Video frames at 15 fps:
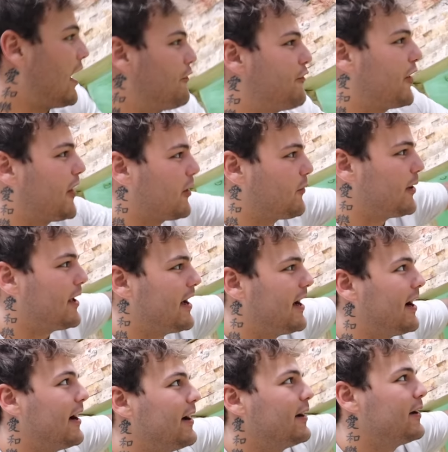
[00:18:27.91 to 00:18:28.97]
I feel like we,
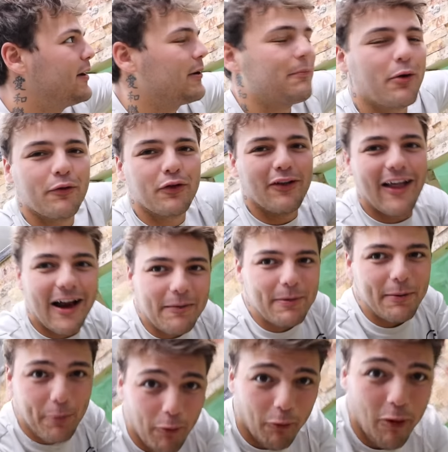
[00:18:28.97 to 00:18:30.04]
uh, proved a lot of
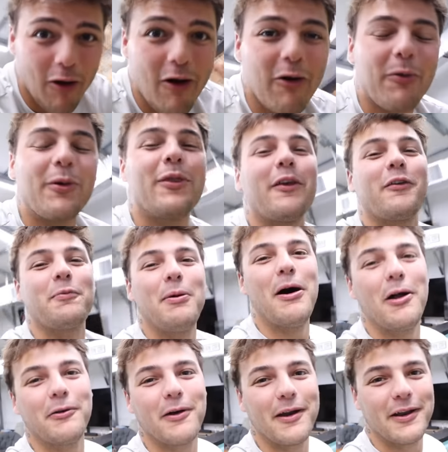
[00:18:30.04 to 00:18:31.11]
people wrong with this
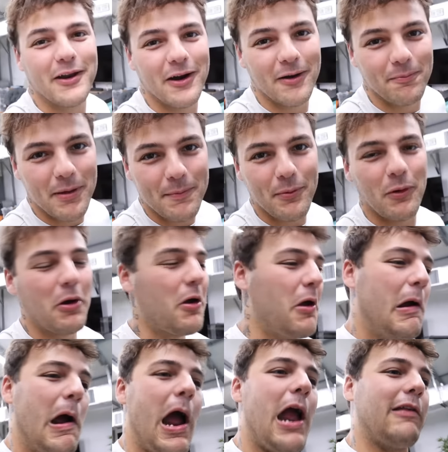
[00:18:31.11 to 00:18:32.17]
pond right here. People,
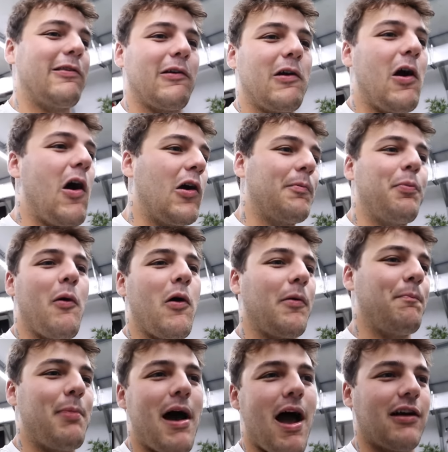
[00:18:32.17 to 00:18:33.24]
it's a
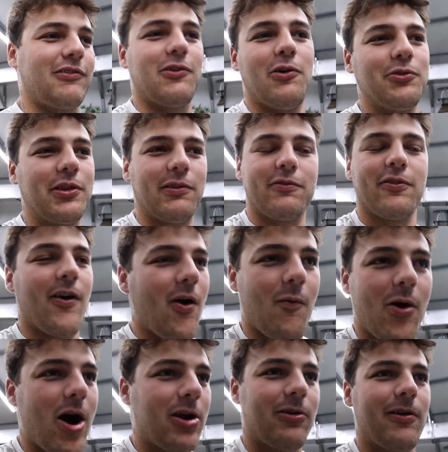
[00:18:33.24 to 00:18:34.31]
cardboard box holding salt
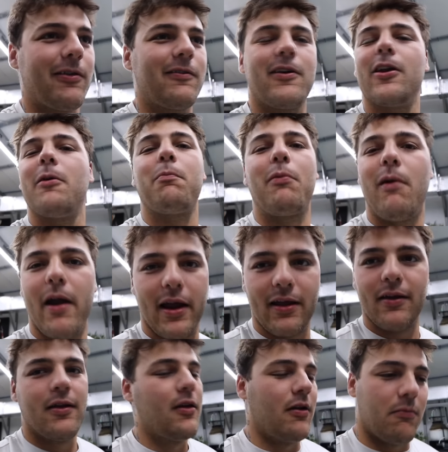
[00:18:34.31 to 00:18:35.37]
water. It's gonna break.
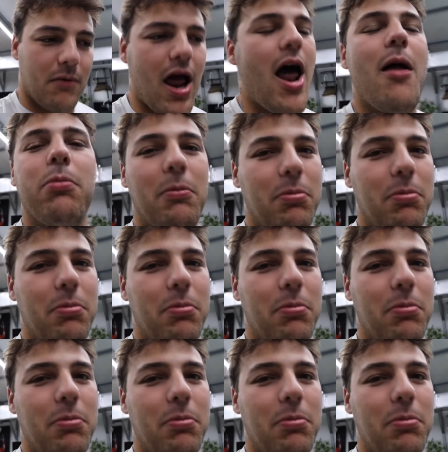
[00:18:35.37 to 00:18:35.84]
Rob,